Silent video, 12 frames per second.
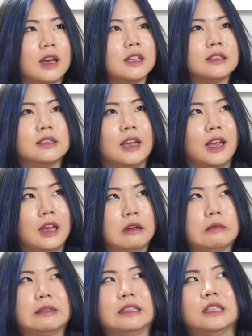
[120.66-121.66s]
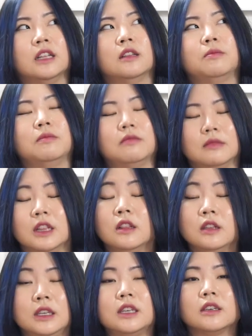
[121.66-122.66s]
That's like
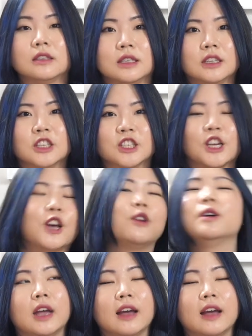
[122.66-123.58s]
years and years ago.